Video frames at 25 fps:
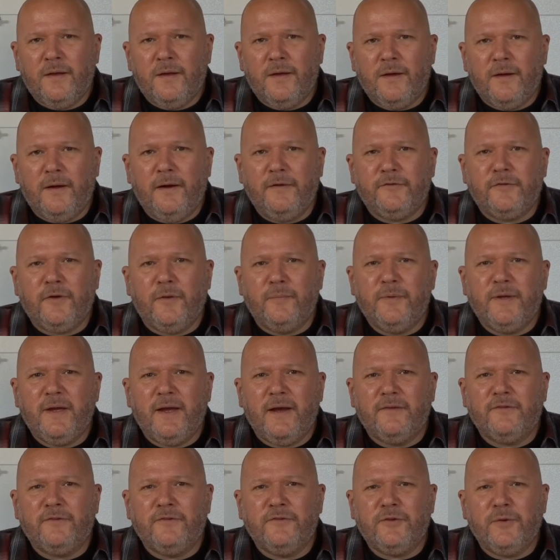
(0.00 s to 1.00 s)
All right, so I hope you
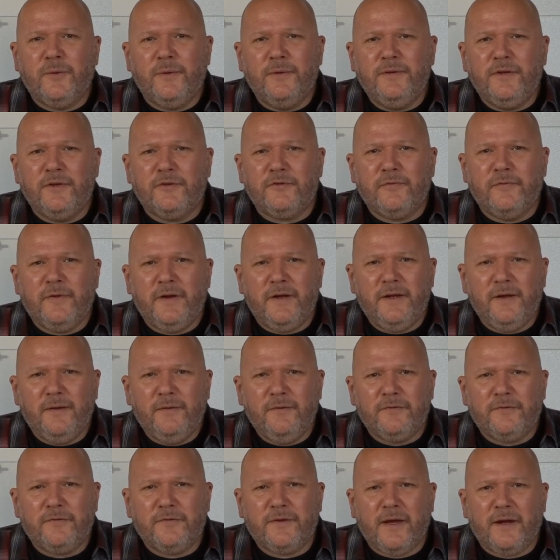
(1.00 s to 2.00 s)
guys enjoyed this video.
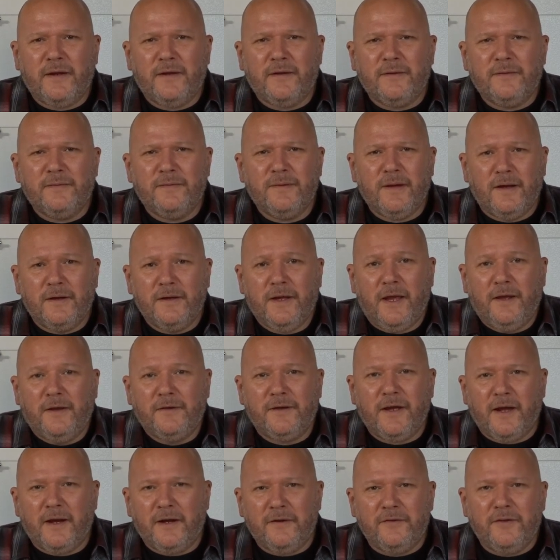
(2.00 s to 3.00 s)
This is kind
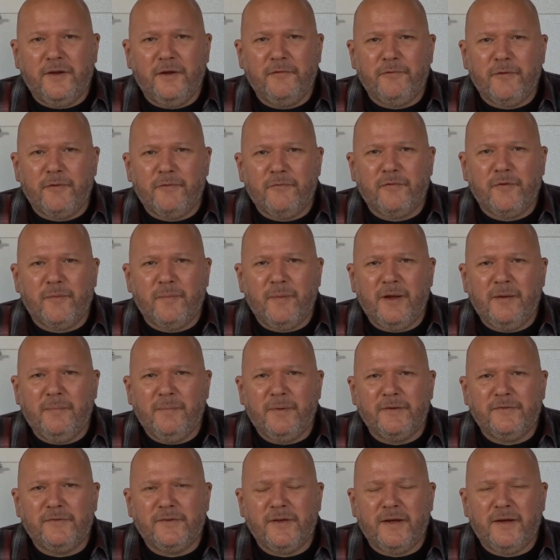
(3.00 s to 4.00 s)
of different for me,
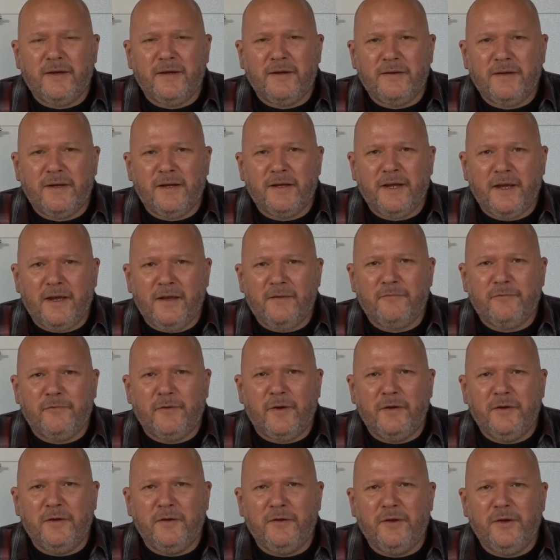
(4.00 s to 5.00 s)
but again,
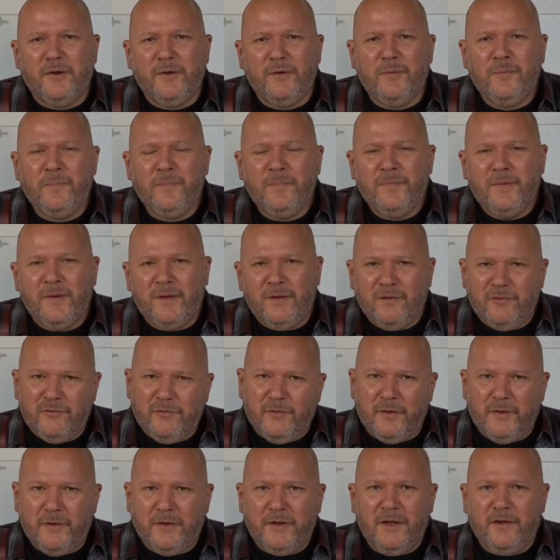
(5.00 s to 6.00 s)
fun to do,
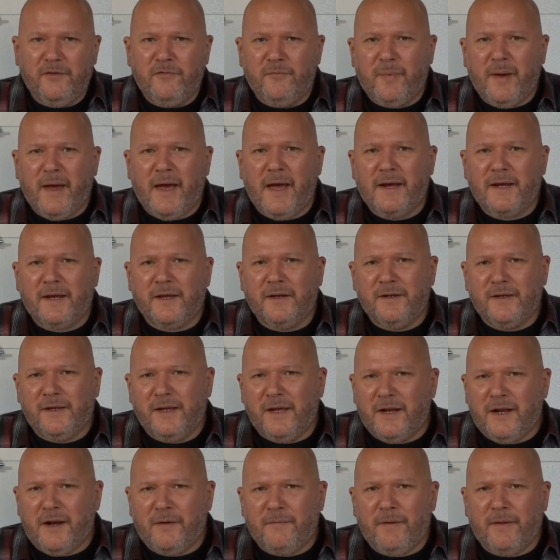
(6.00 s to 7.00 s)
fun to give back, and
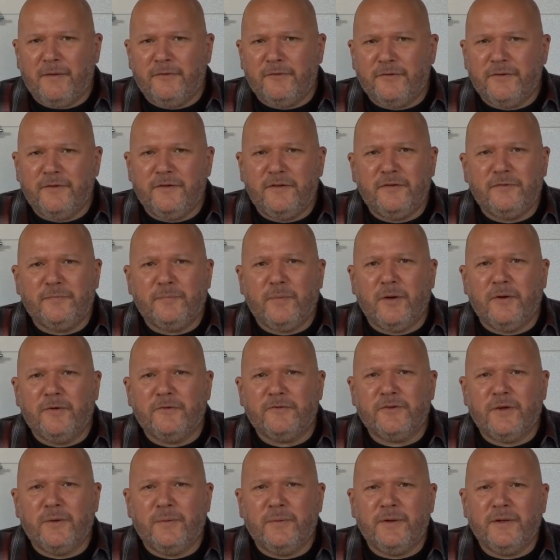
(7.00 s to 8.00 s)
again, I'd rather see these
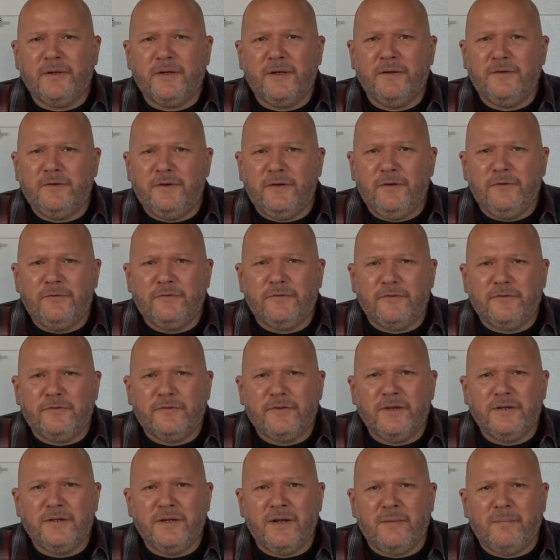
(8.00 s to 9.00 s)
parts going to good use than
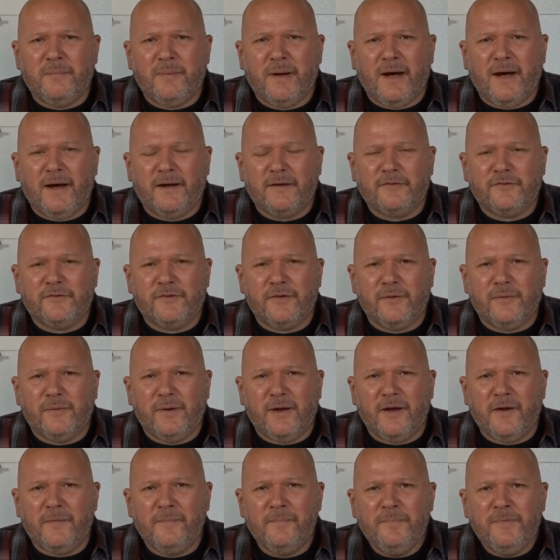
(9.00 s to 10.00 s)
sitting in a box.
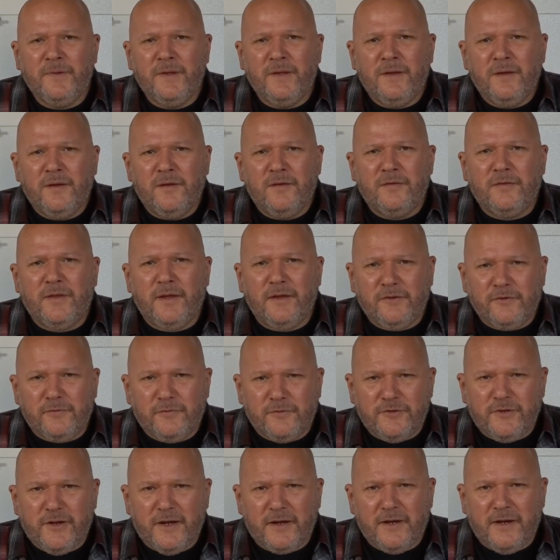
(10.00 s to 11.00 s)
So thanks
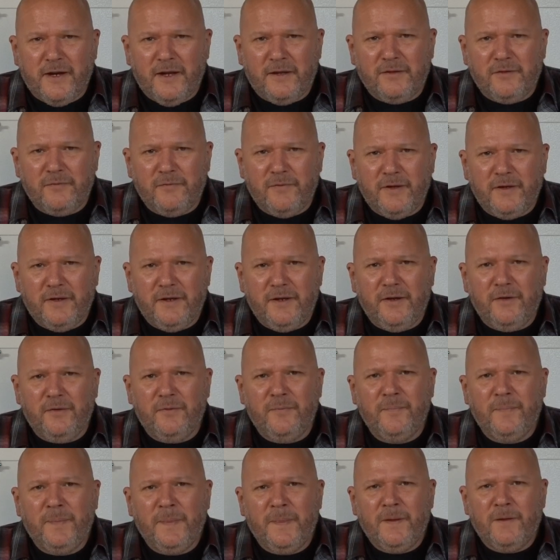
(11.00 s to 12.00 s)
for checking out the
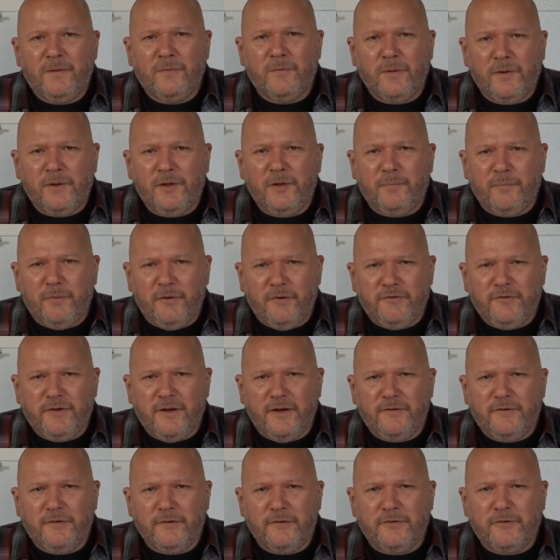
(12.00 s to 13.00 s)
video. Really
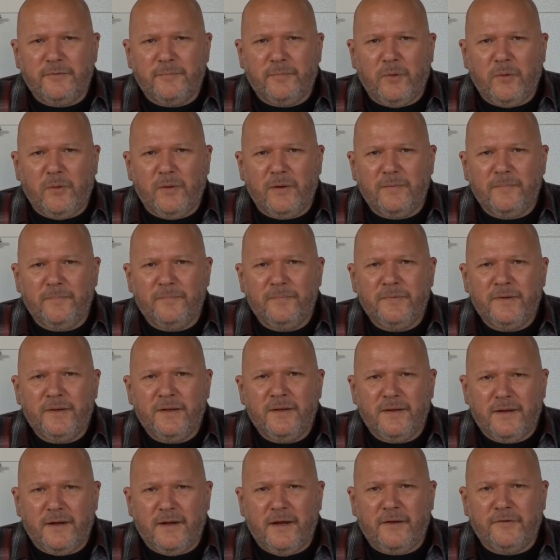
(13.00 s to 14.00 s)
appreciate your support,
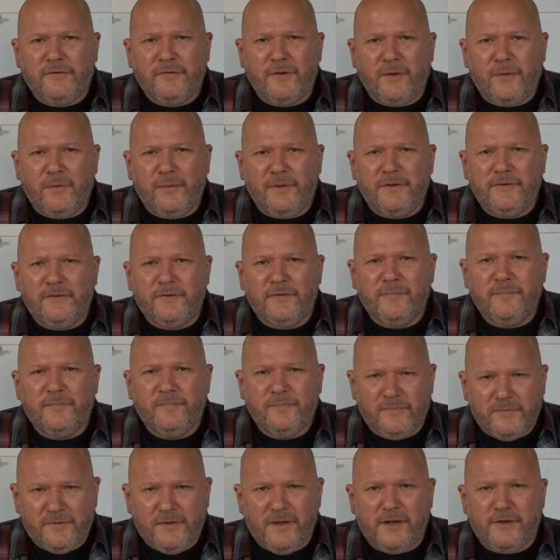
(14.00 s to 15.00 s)
and as always,
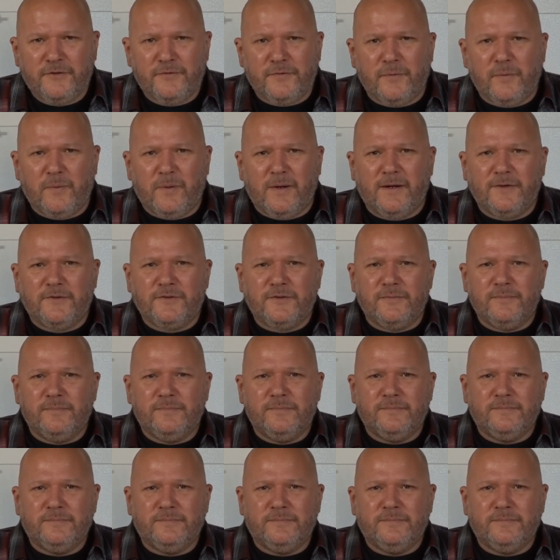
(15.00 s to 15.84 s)
thanks for watching.